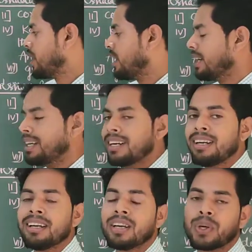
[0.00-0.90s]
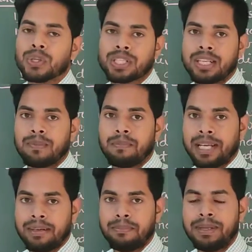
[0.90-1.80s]
Kannada coastal
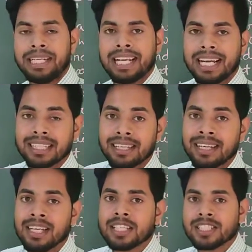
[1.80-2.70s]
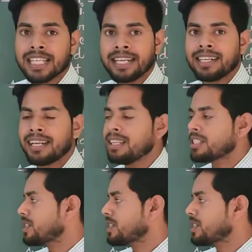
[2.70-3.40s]
plain. Middle either central